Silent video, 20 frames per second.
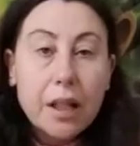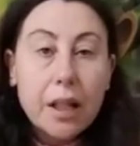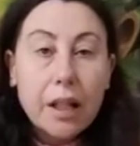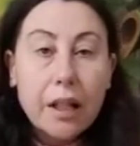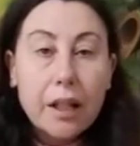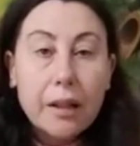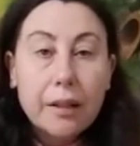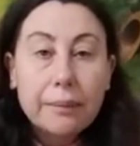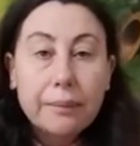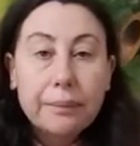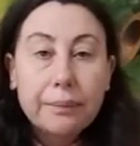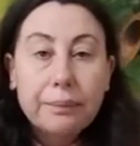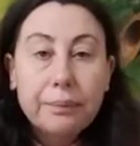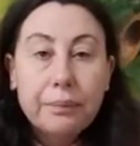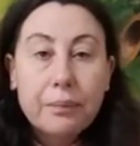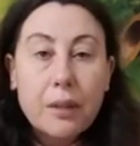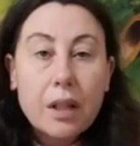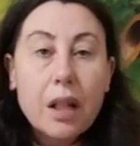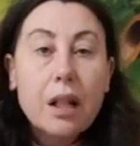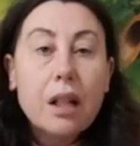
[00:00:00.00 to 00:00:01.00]

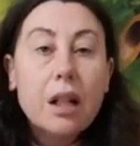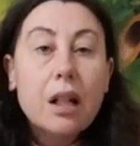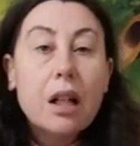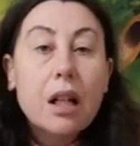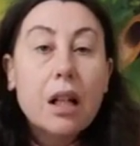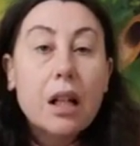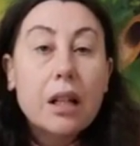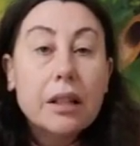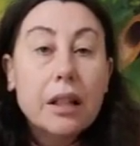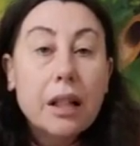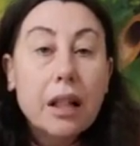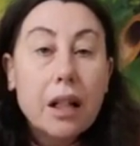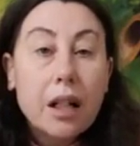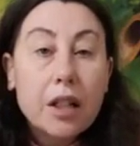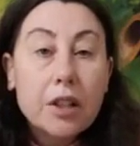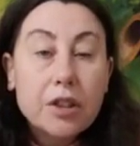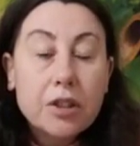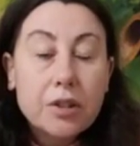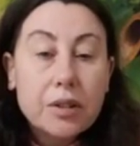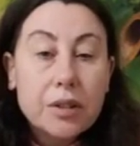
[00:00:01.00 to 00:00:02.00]
um and yeah
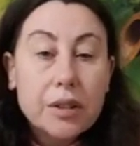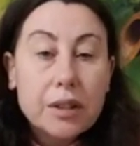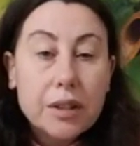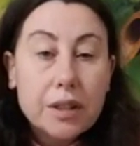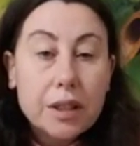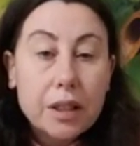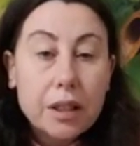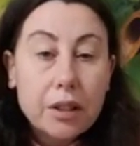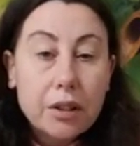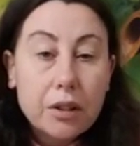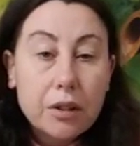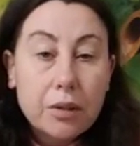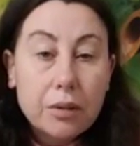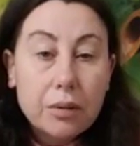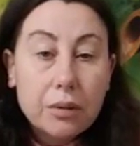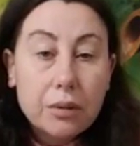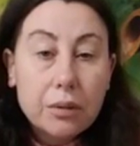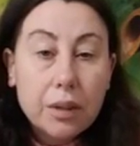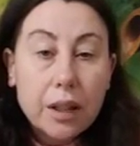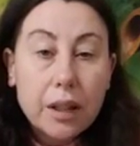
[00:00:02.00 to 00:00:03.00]
i shall see
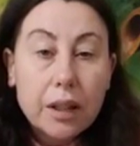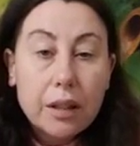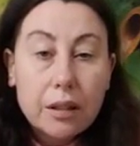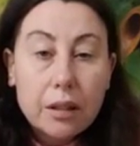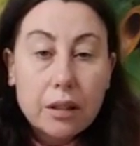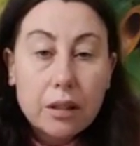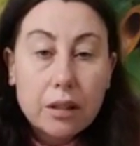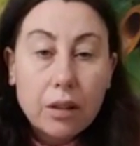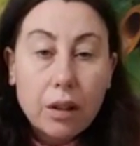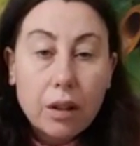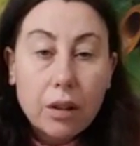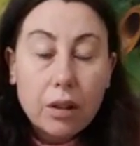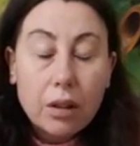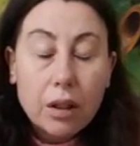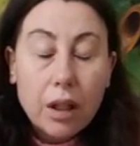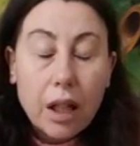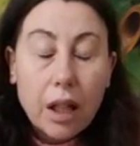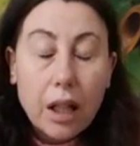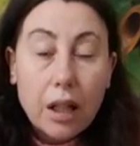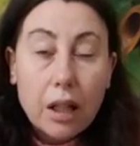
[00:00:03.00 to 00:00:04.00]
you in
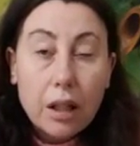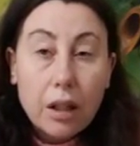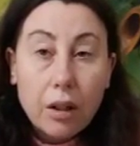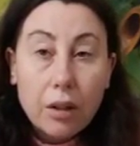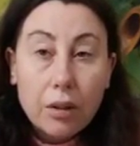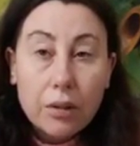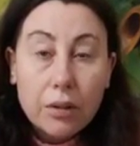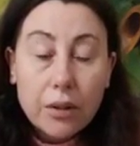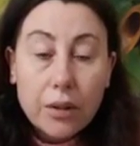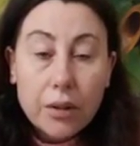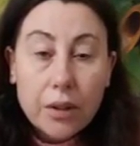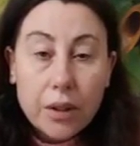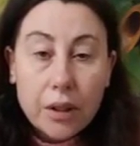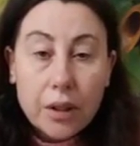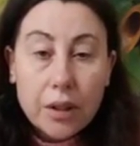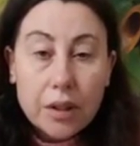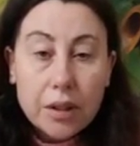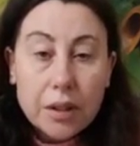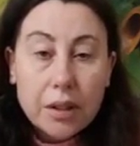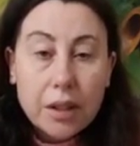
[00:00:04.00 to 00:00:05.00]
uh, on
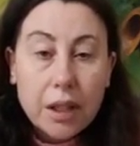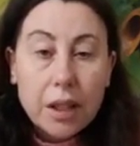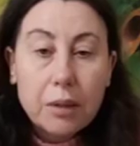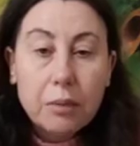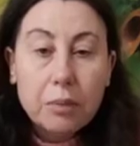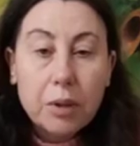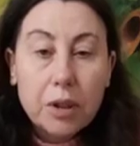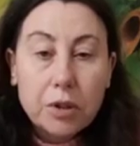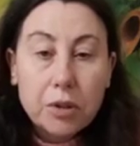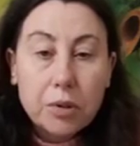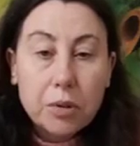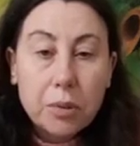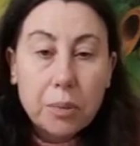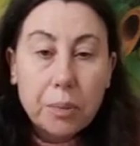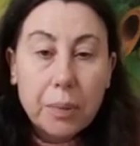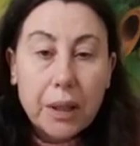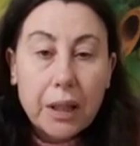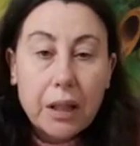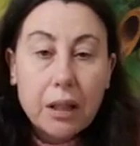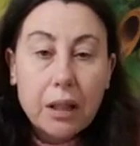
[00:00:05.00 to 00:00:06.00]
Thursday, which will
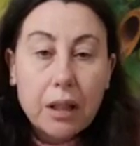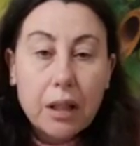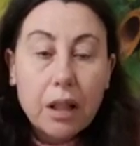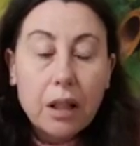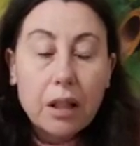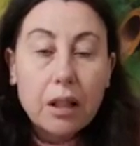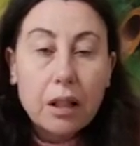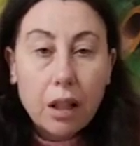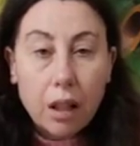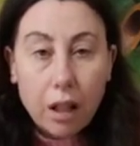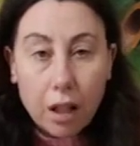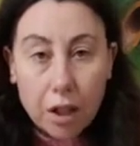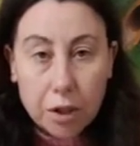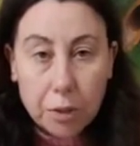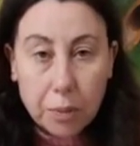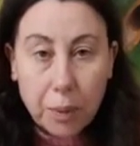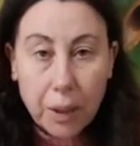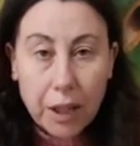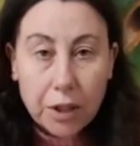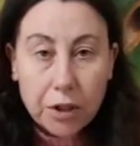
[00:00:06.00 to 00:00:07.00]
be a
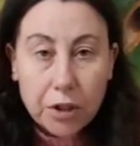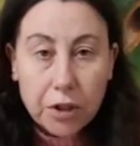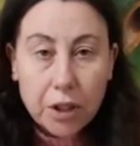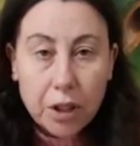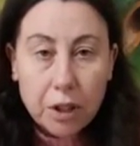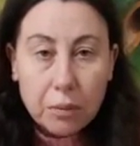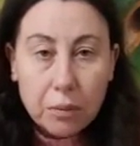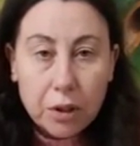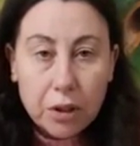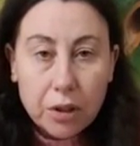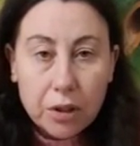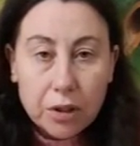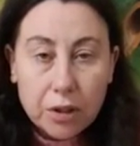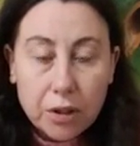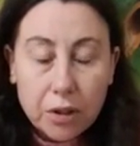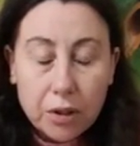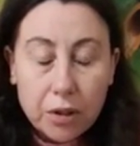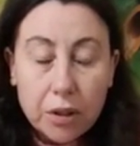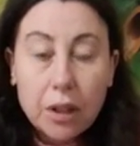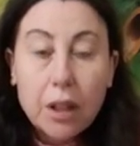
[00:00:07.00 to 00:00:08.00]
collage page that I worked
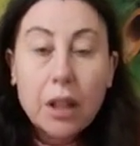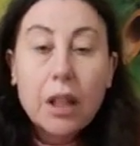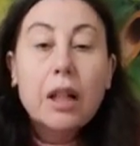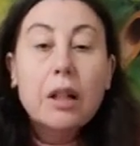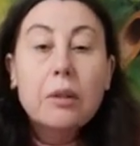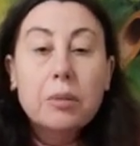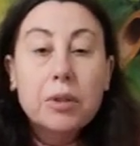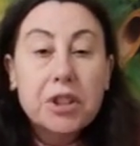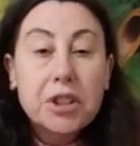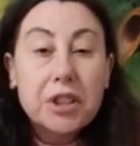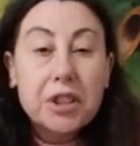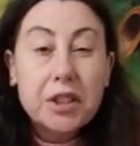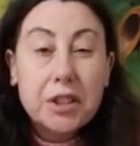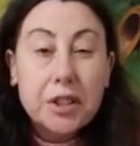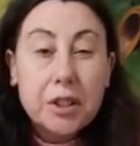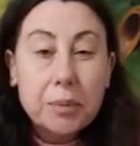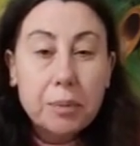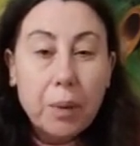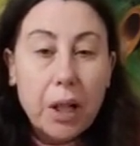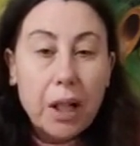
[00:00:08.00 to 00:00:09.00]
on, which is
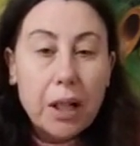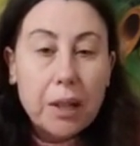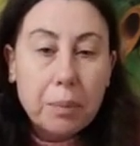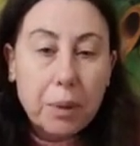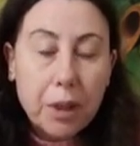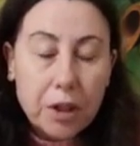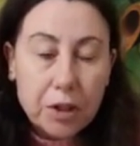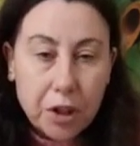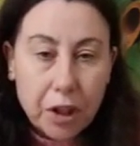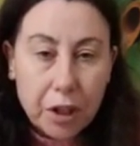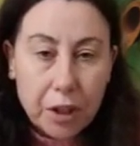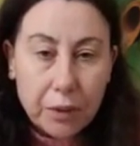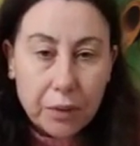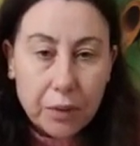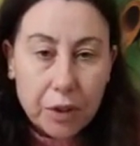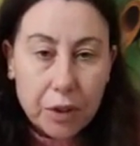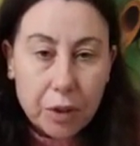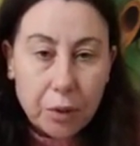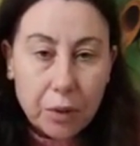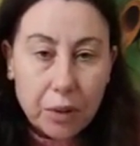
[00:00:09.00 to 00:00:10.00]
inspired by
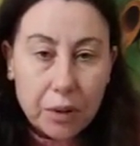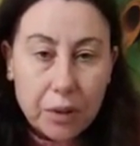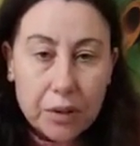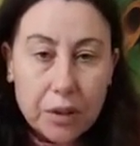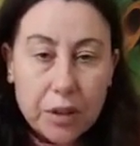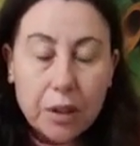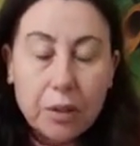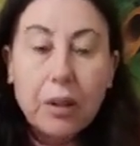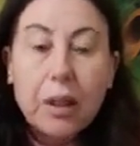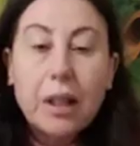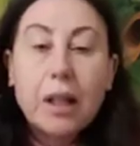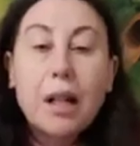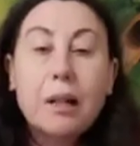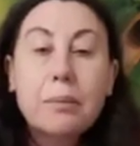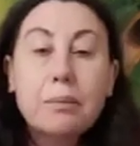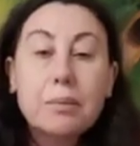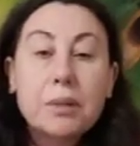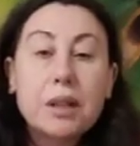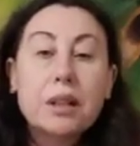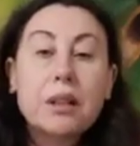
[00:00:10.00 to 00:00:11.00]
Jennifer Doyle. So I
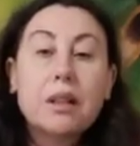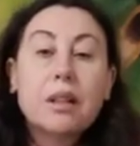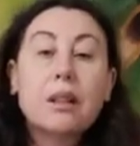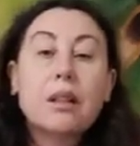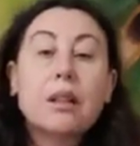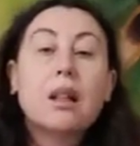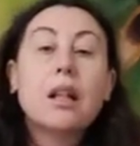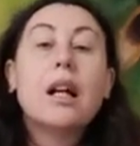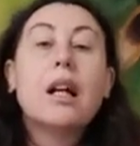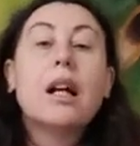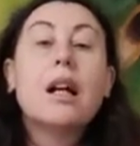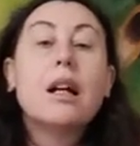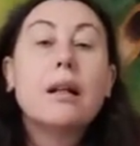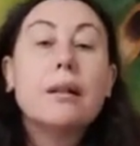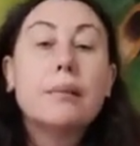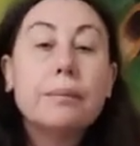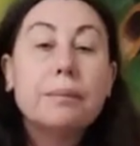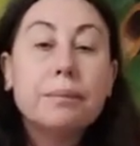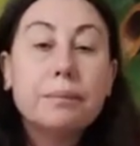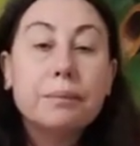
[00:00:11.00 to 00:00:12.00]
am going to
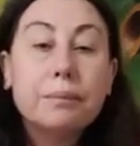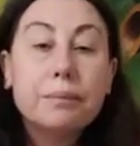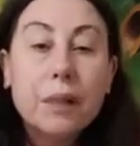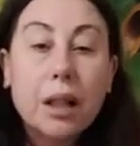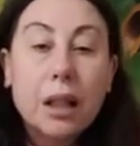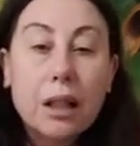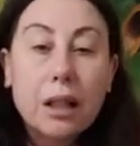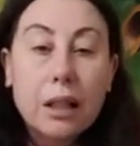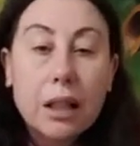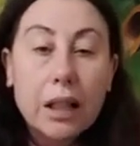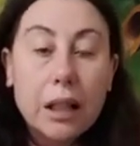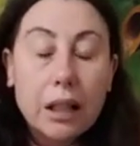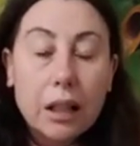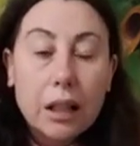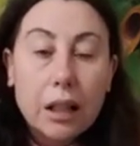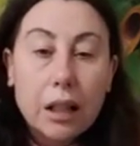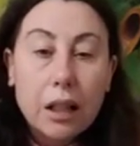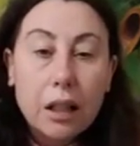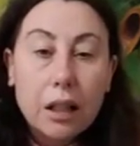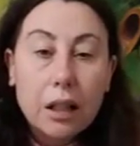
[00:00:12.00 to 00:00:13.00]
um, link
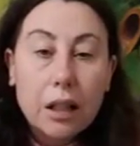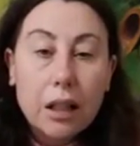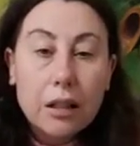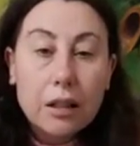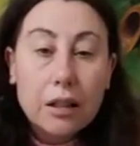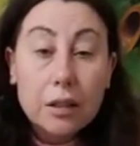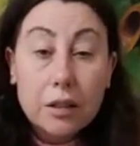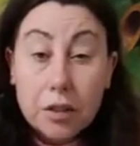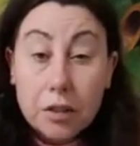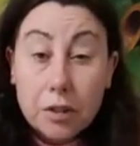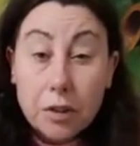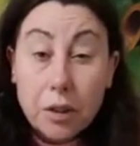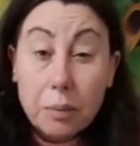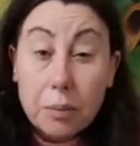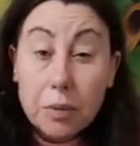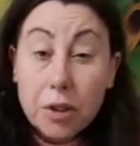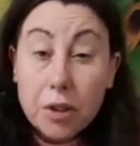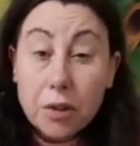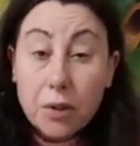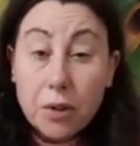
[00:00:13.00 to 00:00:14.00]
her in the
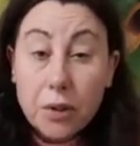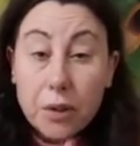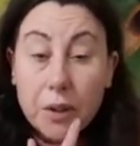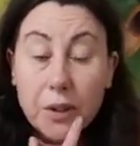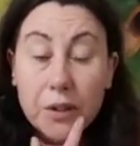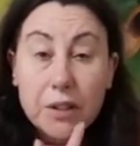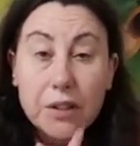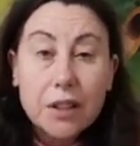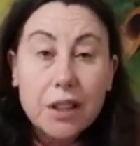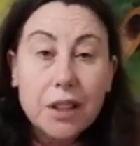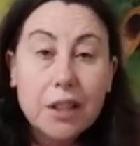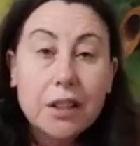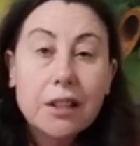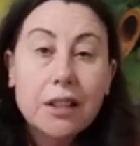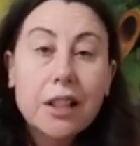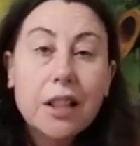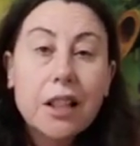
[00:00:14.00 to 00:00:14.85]
description on Thursday.